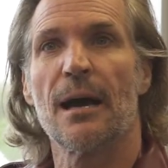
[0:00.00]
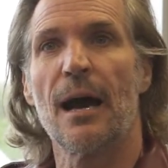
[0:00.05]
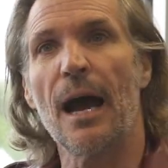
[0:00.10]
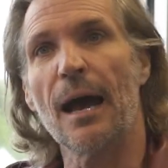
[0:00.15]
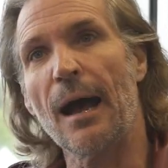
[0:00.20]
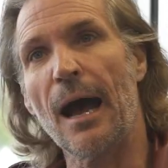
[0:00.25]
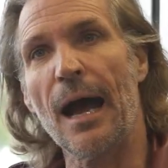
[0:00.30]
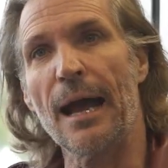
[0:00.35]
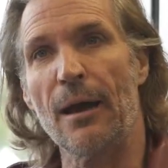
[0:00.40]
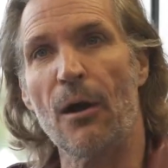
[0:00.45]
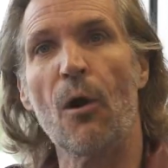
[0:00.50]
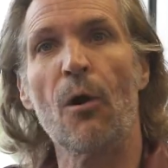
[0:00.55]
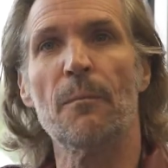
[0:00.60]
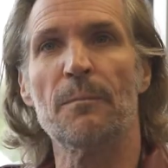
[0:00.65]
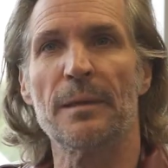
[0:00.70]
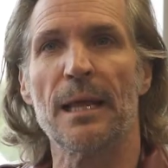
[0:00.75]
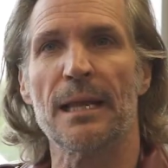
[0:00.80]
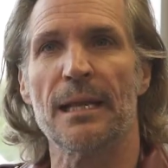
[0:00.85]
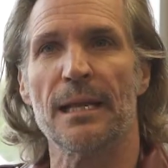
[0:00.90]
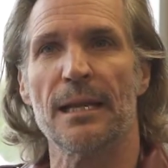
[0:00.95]
I
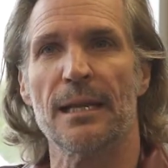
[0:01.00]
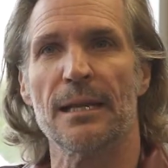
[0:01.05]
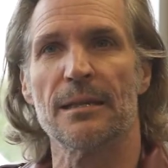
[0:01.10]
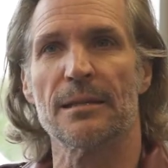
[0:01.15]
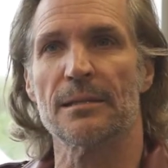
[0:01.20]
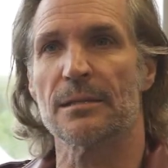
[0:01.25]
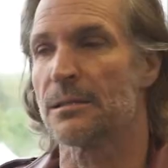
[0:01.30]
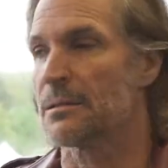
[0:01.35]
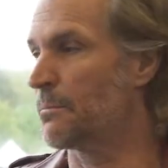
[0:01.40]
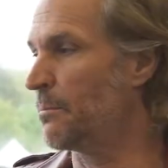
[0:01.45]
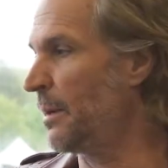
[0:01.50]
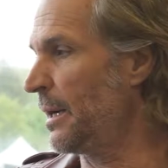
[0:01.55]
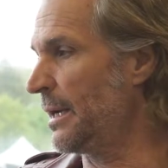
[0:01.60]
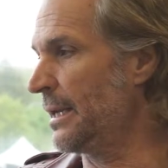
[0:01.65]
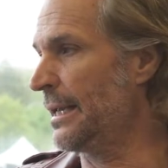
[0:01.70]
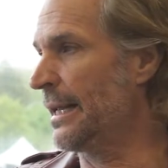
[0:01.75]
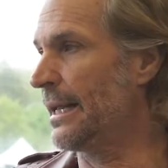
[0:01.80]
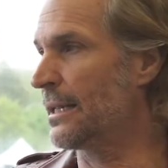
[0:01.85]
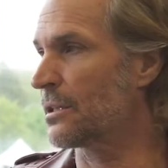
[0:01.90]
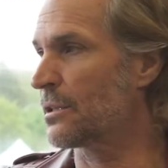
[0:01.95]
hope that it is,
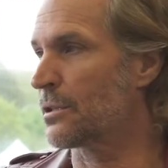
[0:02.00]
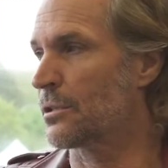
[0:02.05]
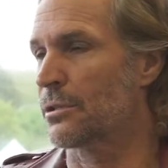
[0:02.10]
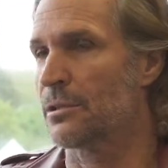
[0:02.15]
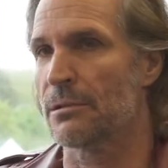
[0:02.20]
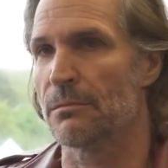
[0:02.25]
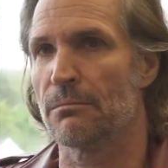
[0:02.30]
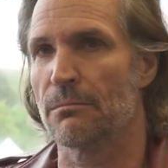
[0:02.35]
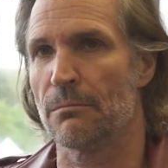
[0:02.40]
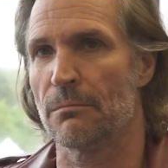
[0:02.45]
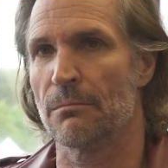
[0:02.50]
but it's